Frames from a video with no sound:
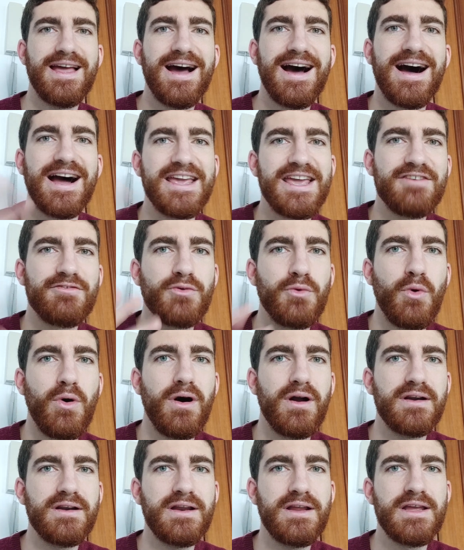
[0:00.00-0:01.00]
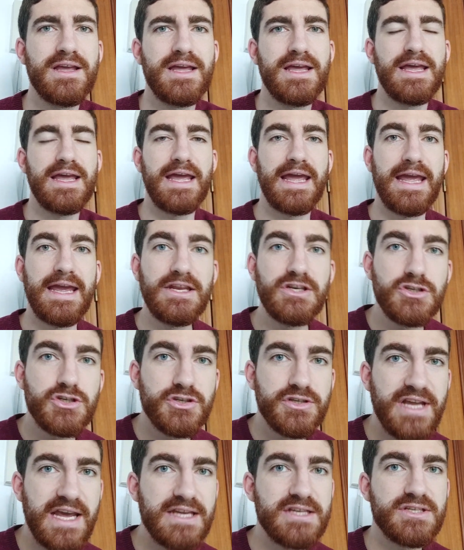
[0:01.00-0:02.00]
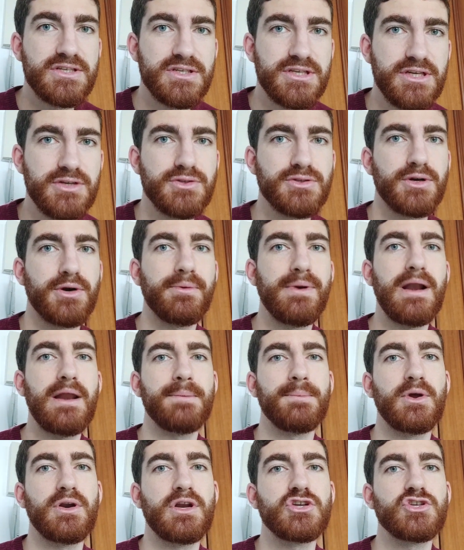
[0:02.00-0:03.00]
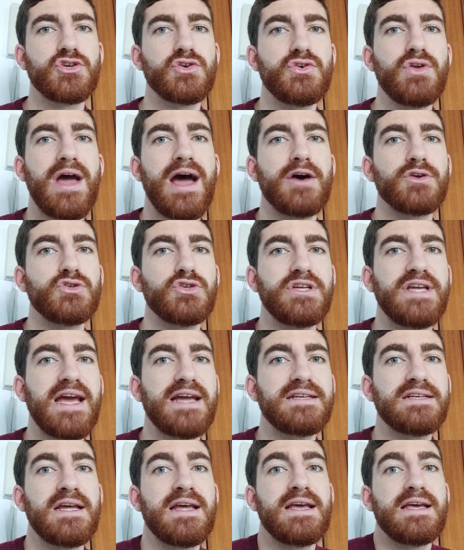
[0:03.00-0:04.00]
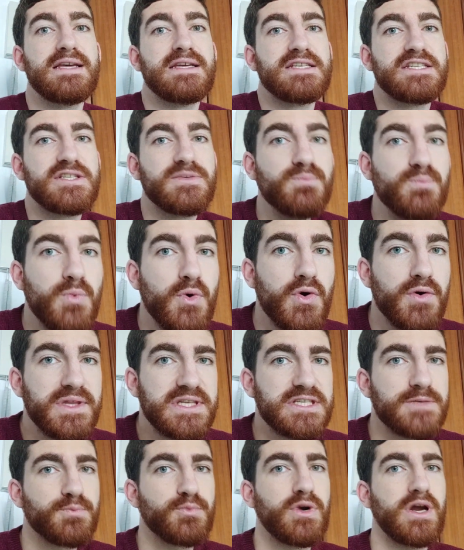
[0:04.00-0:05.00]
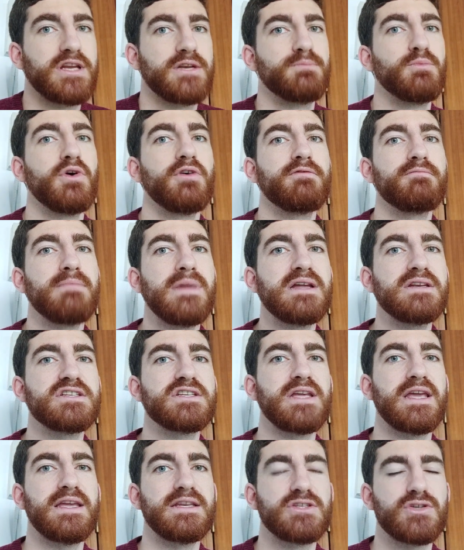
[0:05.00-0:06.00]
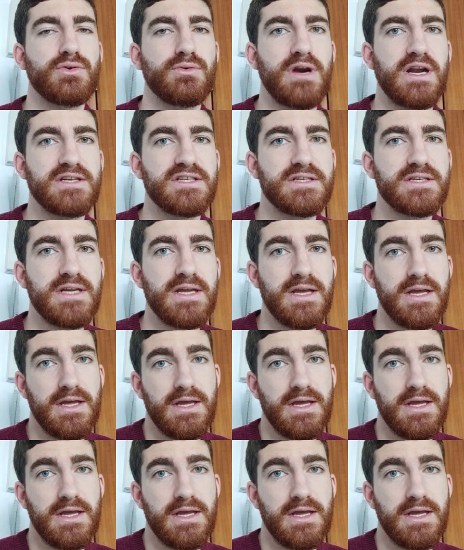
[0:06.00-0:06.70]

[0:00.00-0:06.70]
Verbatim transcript: Hi everyone! In today's tutorial I'm going to show you how to get smooth sprite movements in Scratch.